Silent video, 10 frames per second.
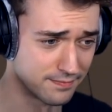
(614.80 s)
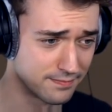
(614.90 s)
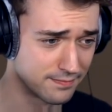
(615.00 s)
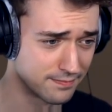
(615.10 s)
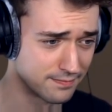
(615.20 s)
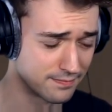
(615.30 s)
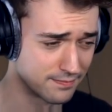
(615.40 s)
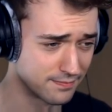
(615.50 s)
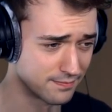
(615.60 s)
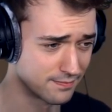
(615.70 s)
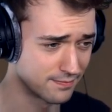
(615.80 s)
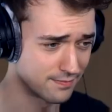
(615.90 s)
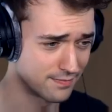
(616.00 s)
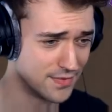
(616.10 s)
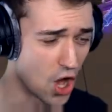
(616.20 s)
A gold one.
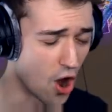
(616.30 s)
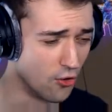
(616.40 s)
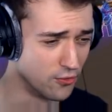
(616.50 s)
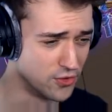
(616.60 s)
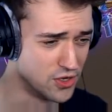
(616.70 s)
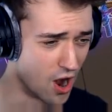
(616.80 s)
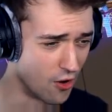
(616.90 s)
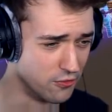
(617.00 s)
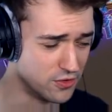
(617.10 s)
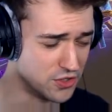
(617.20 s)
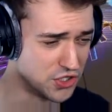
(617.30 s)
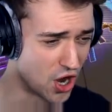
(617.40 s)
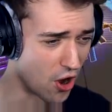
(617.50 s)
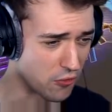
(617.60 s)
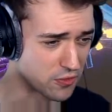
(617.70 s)
No, no,
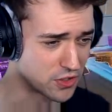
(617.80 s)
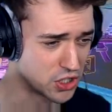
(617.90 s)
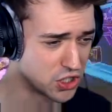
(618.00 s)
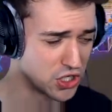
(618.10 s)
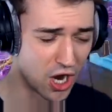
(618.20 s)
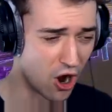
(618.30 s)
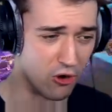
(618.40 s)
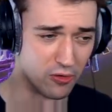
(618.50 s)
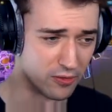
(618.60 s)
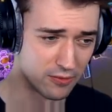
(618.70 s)
no, no.